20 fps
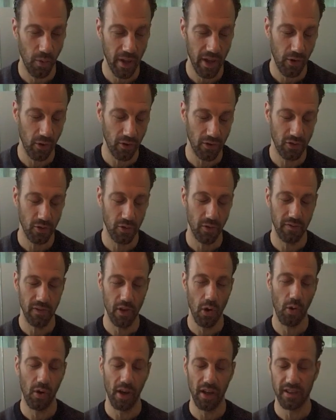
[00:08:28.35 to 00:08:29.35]
week or two of
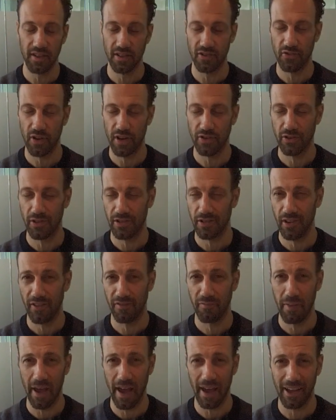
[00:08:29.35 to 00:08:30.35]
yoga to stretch
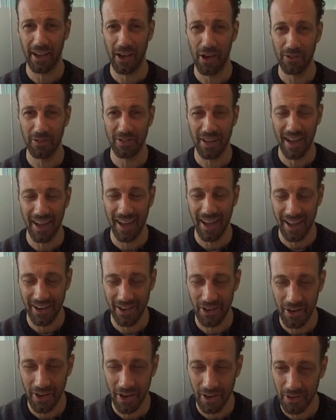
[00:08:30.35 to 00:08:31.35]
yourself back out. I
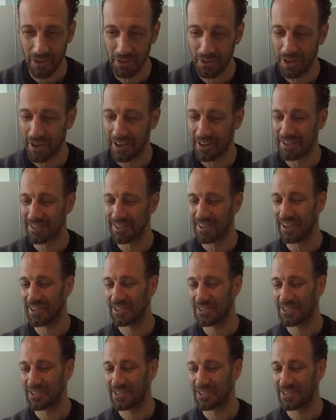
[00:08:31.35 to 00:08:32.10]
know how it works.